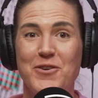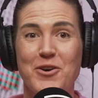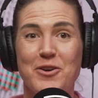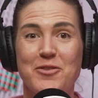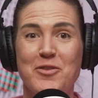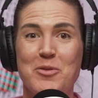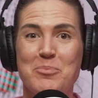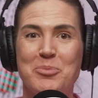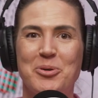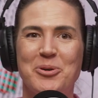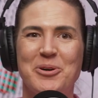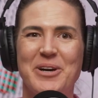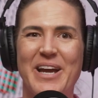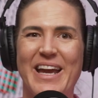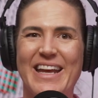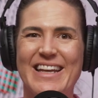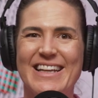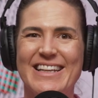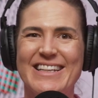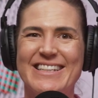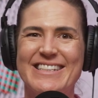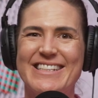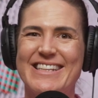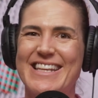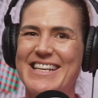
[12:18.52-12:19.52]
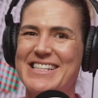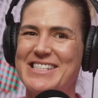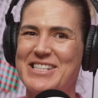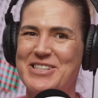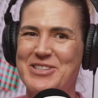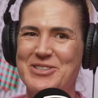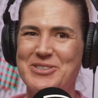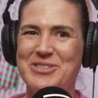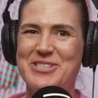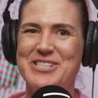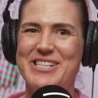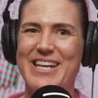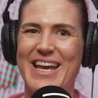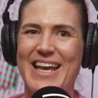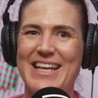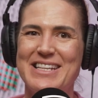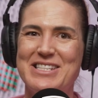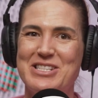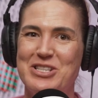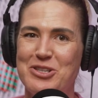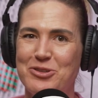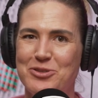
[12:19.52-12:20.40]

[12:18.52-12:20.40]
you're from Port Hedland, there's a good chance